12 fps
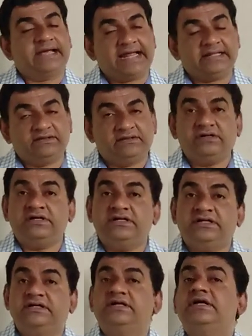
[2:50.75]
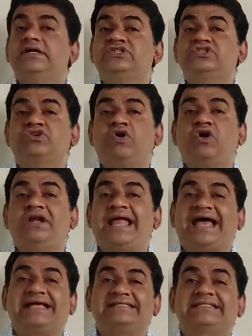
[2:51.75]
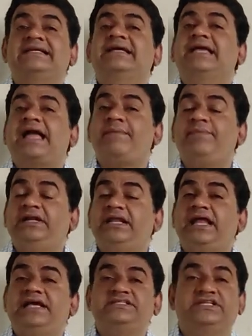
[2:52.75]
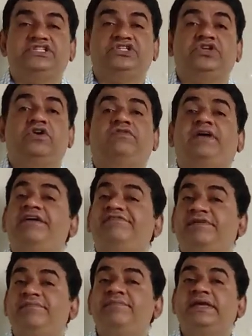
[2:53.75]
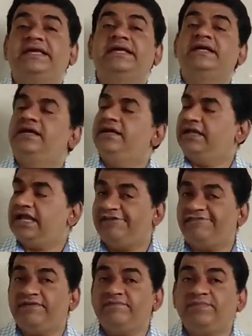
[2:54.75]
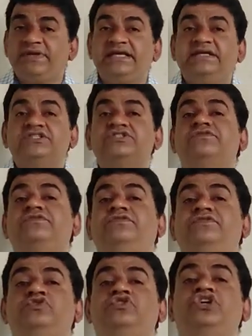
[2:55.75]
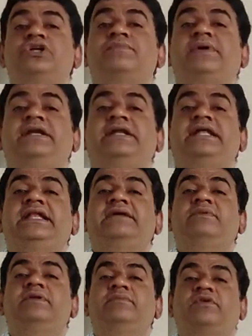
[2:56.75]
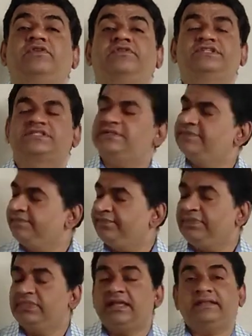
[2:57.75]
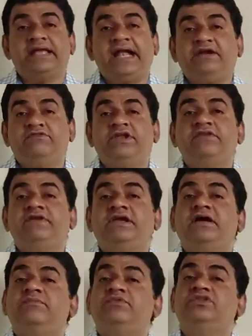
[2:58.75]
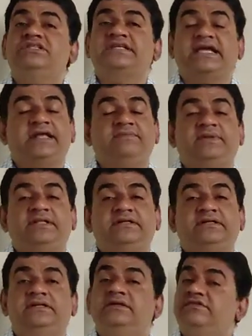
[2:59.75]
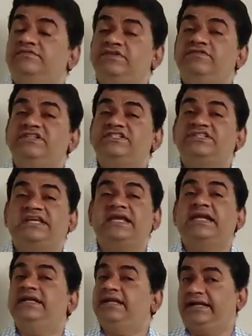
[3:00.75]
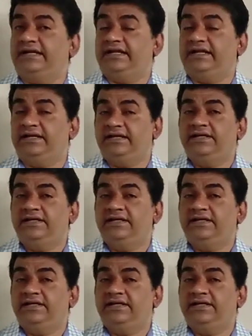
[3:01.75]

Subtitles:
And third is called as capitalization of FMP. FMP is future maintainable profits. That when we come to the second method, we will see in detail.